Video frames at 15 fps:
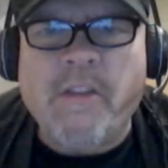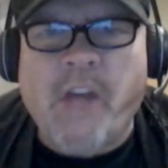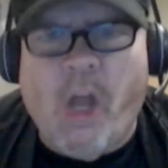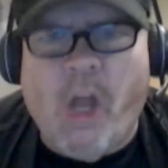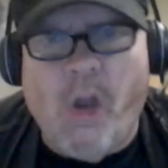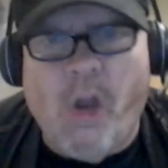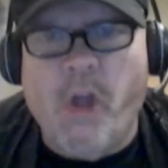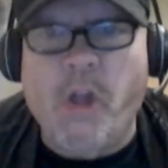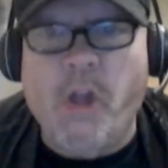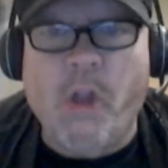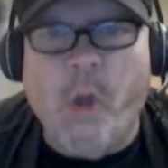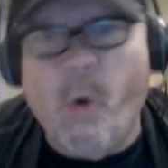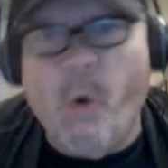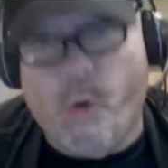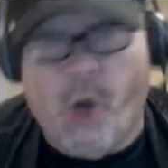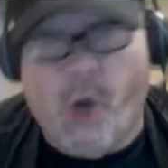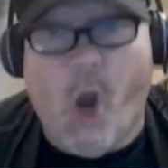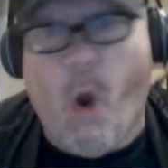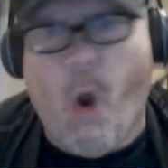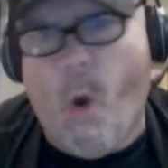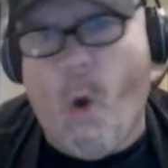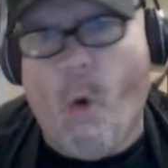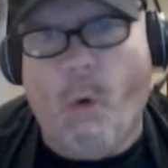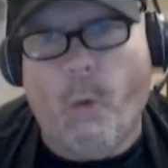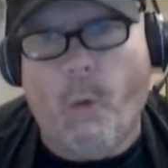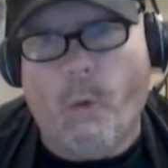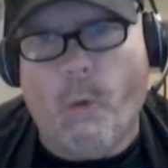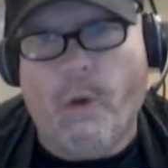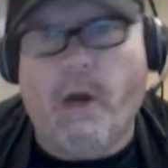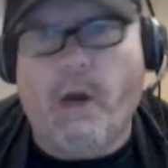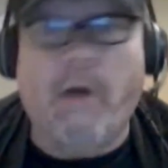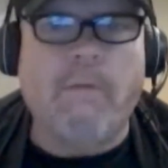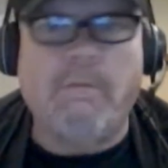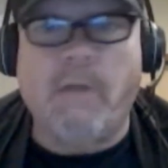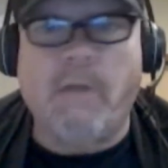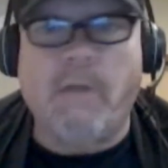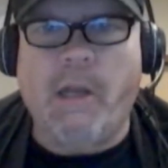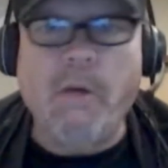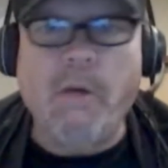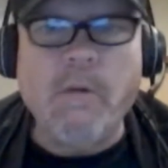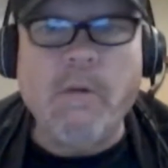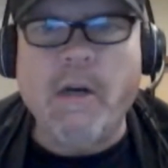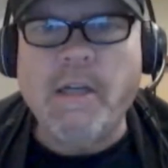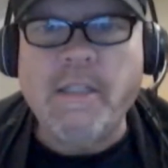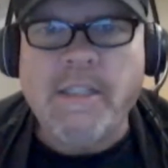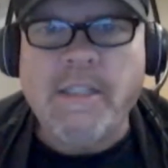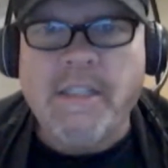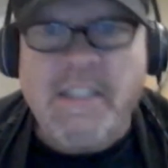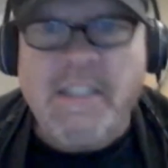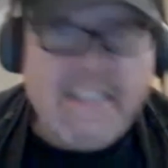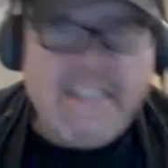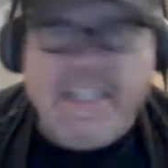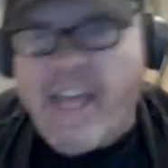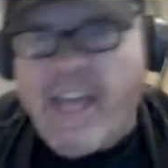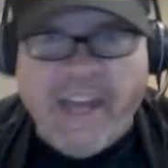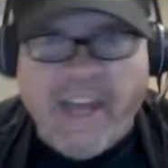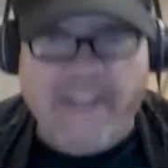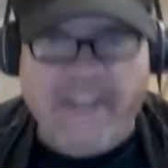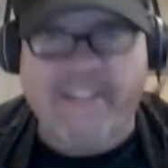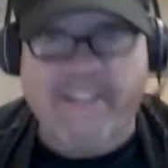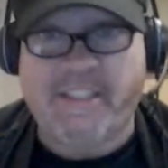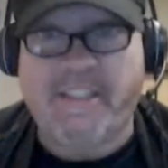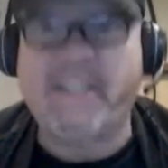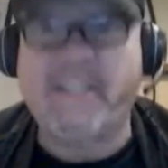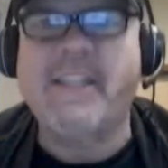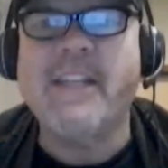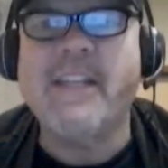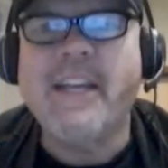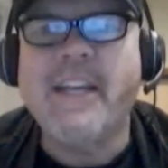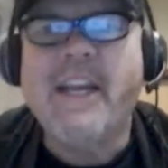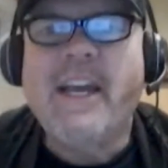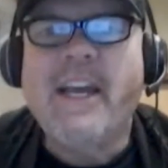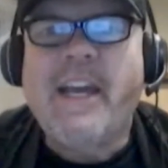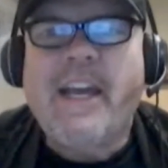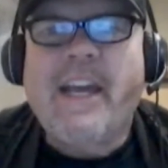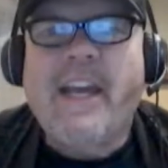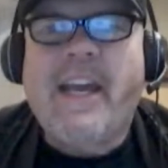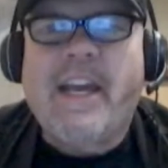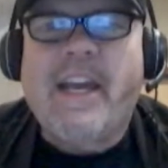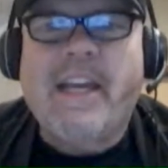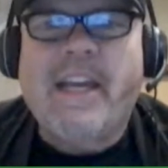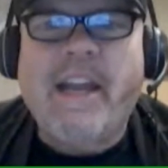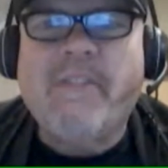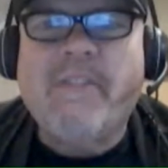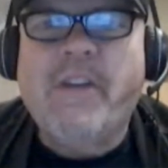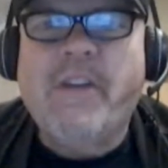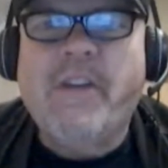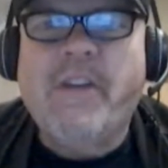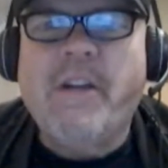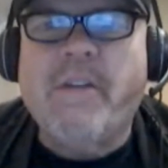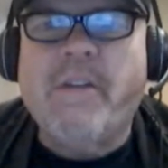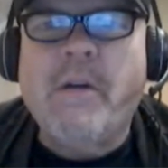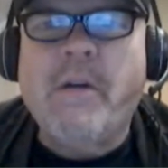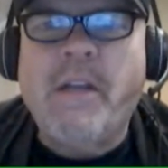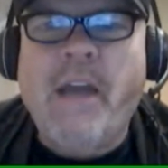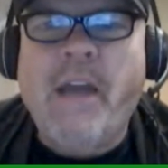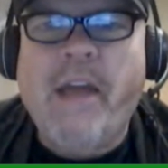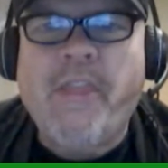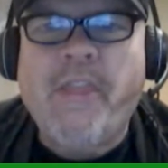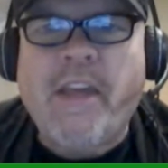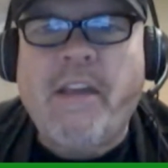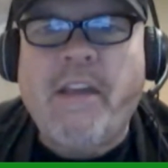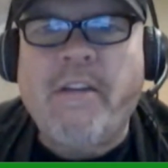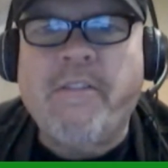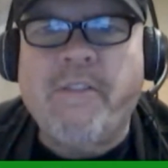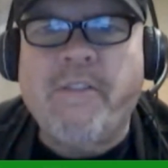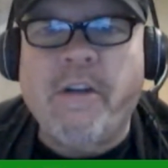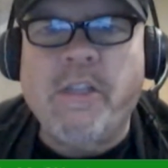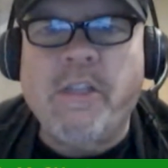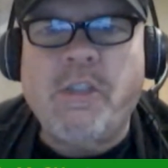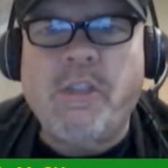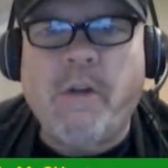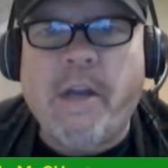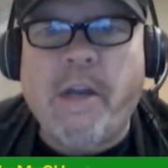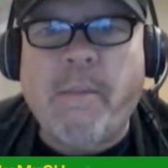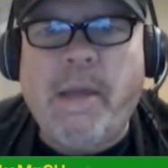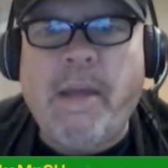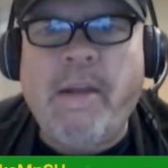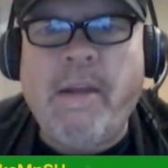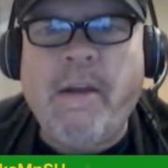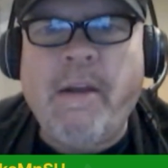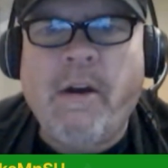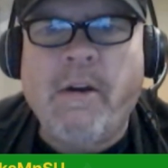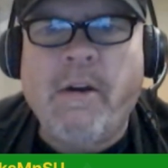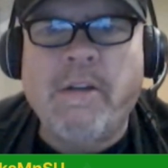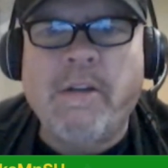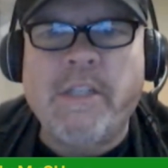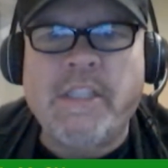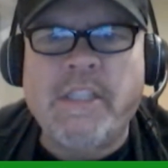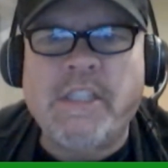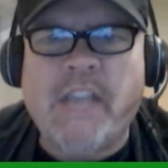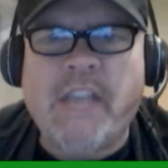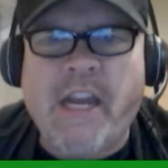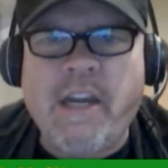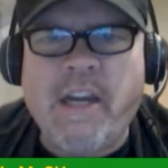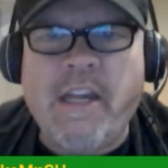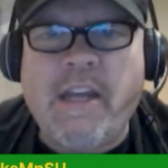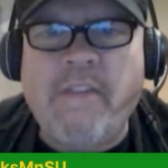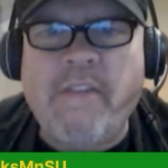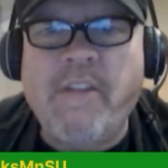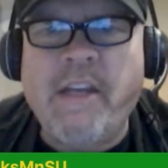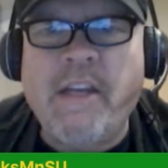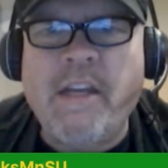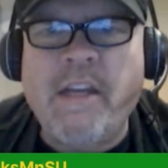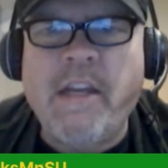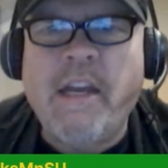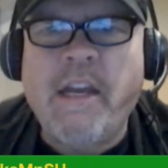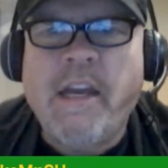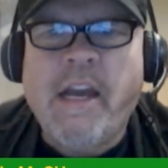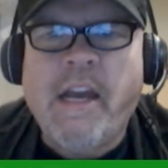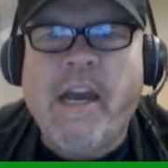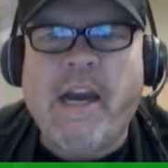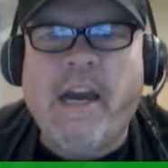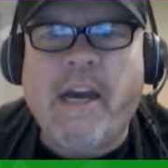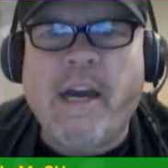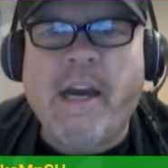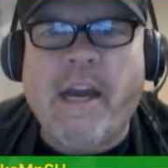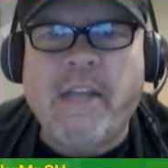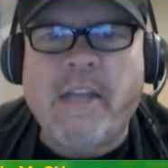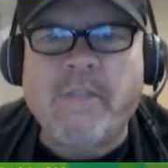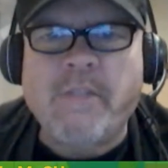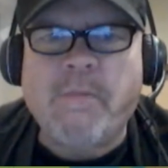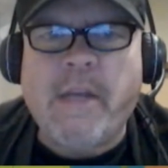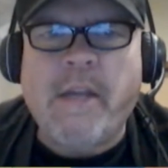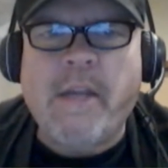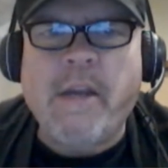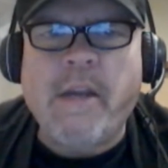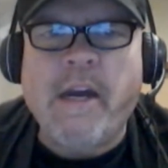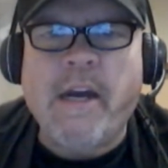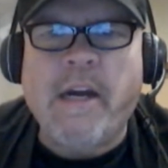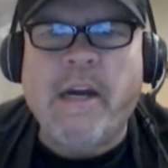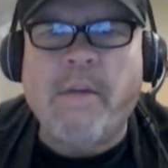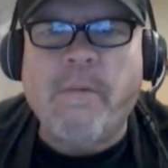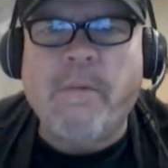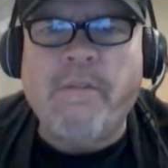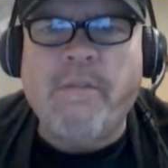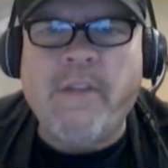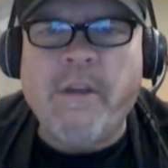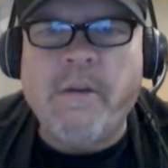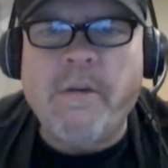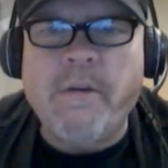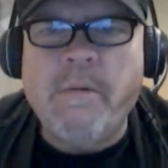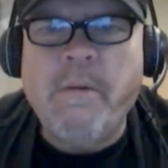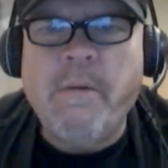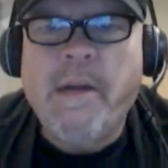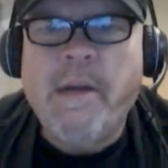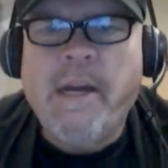the Lowdown on Lower Decks. Good afternoon, everyone. Thank you for joining me on this Saturday evening as we review